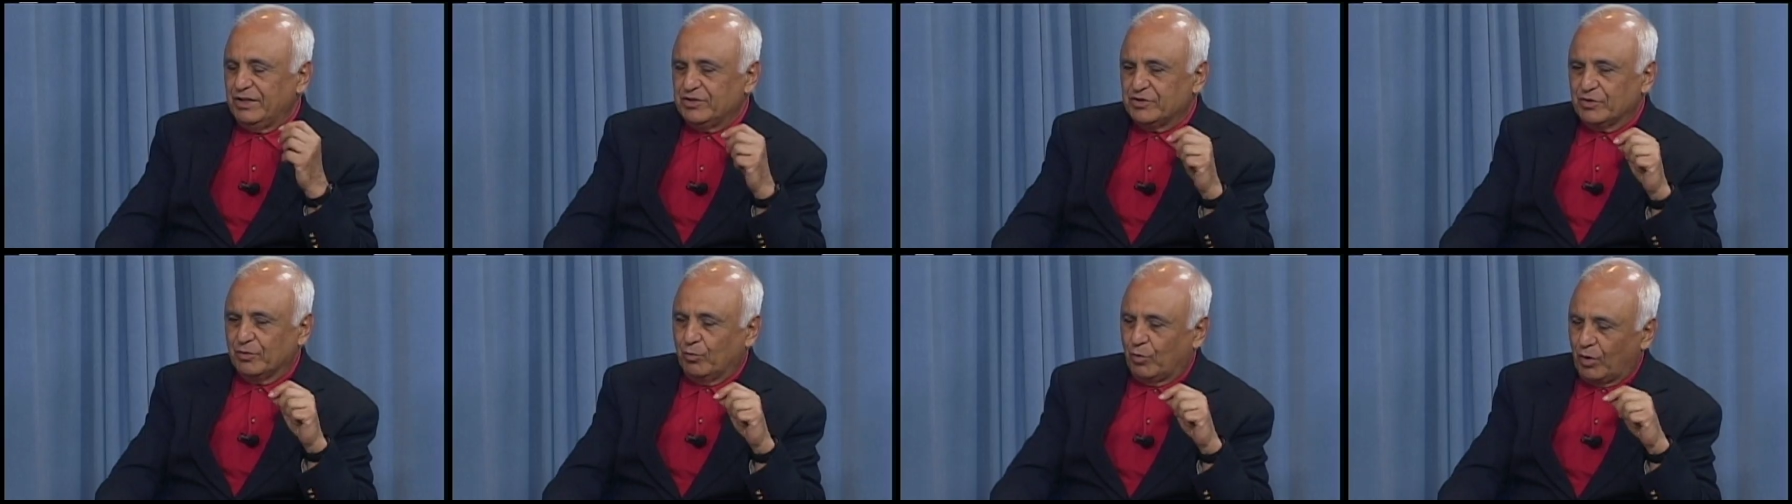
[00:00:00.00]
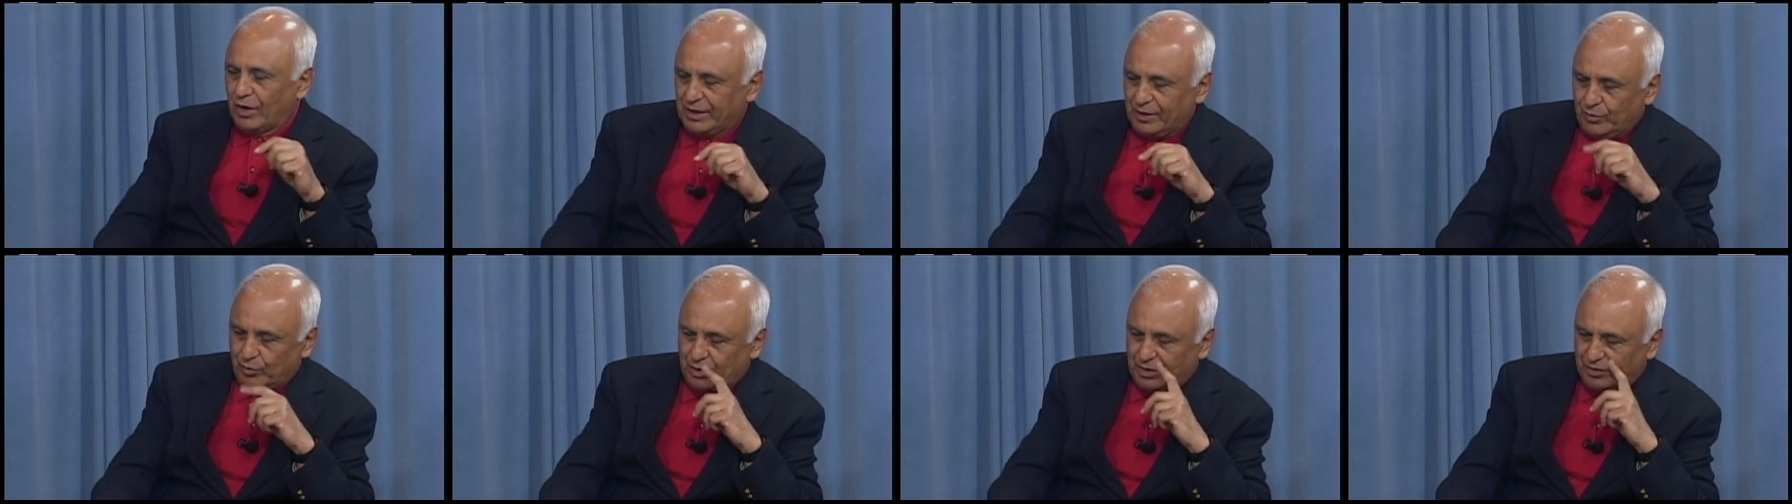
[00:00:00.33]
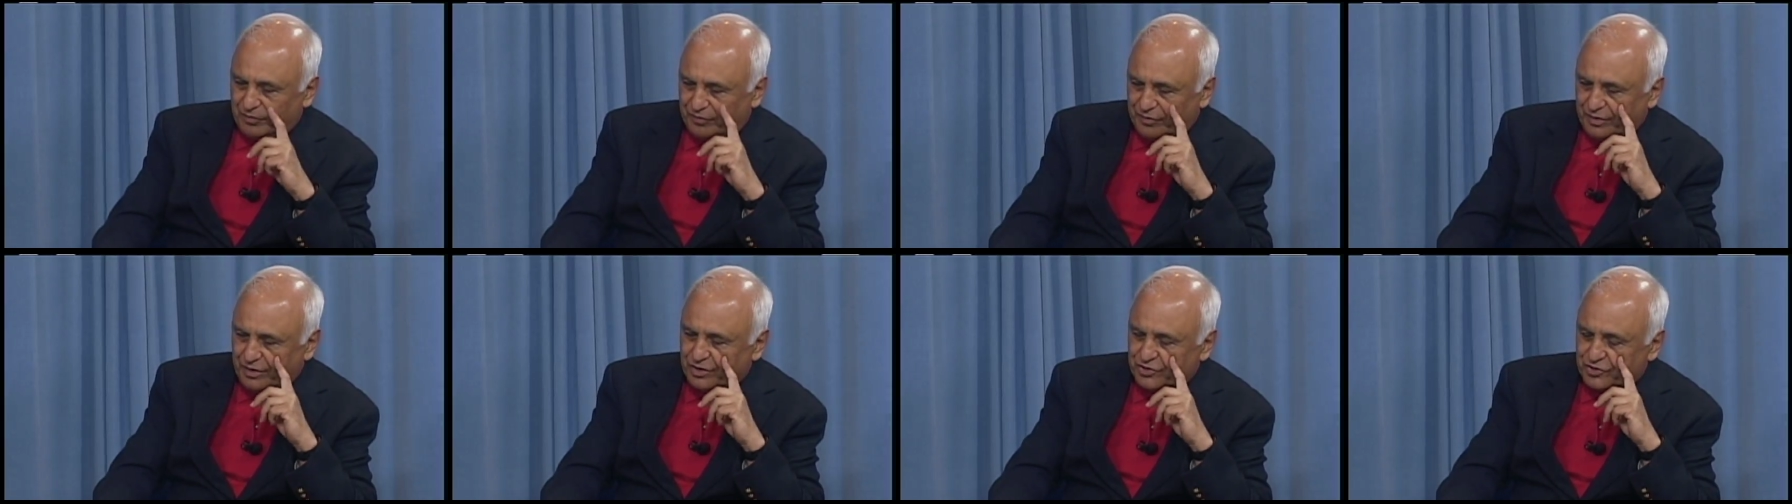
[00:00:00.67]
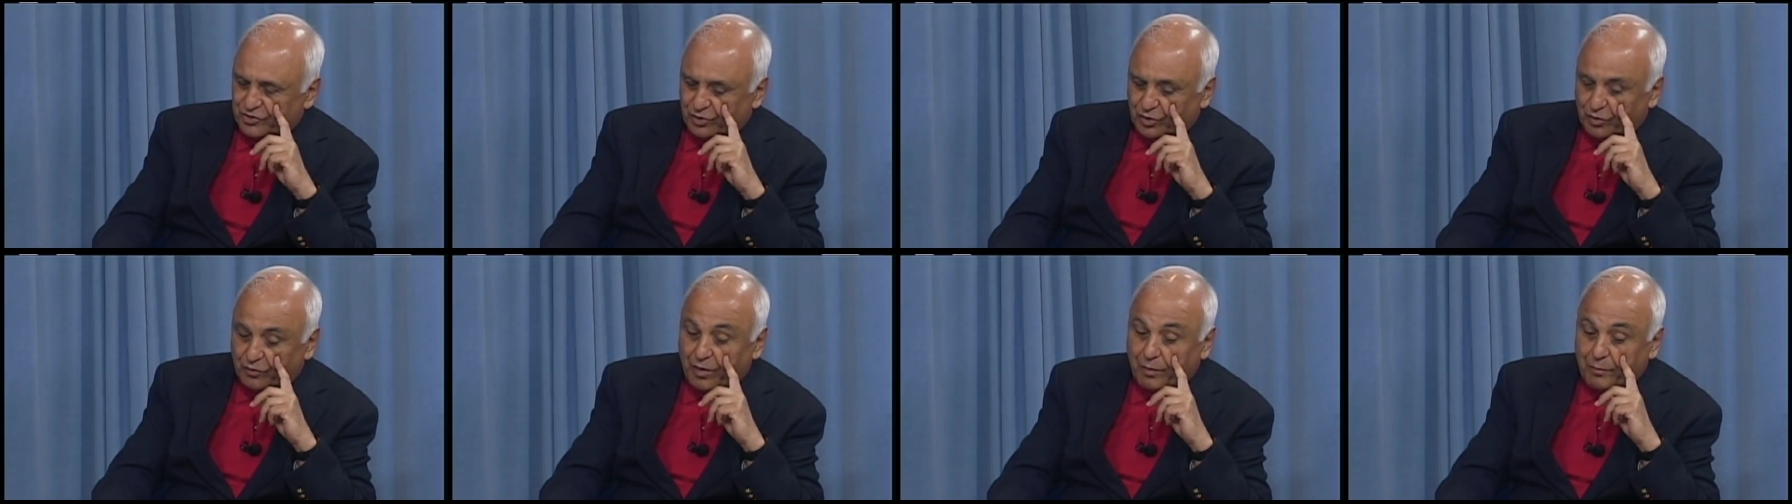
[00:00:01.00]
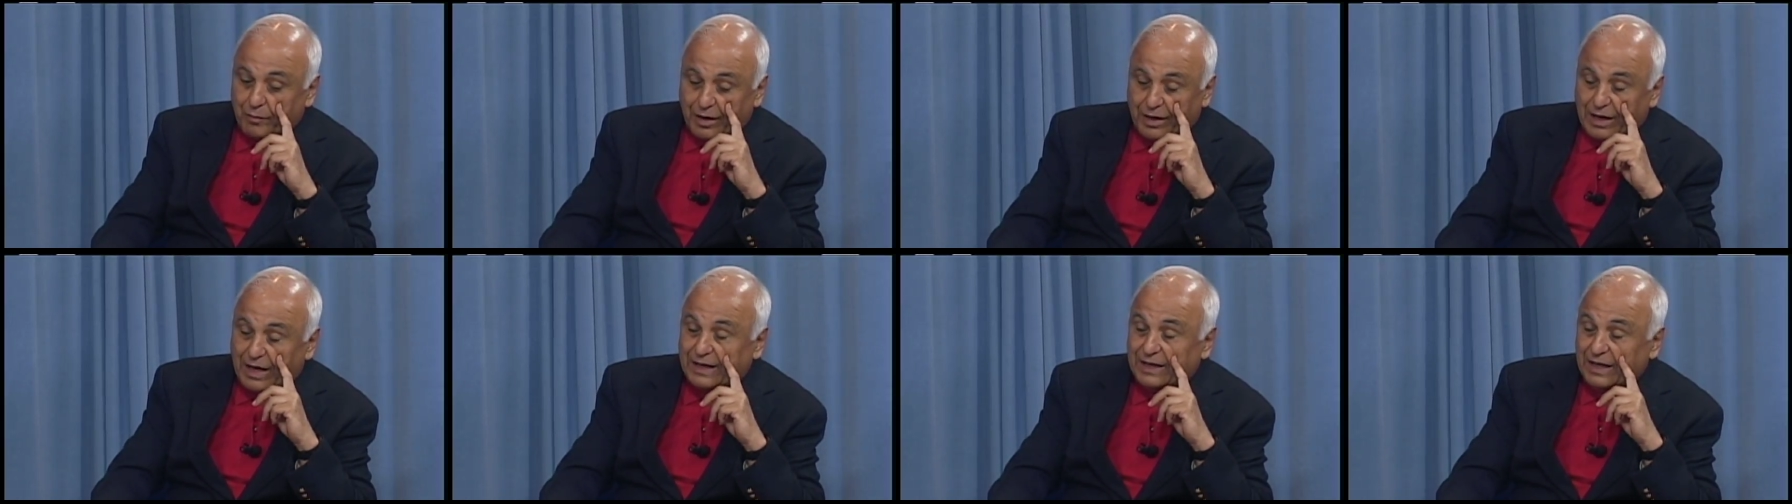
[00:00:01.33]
reason why you want to finish in November, and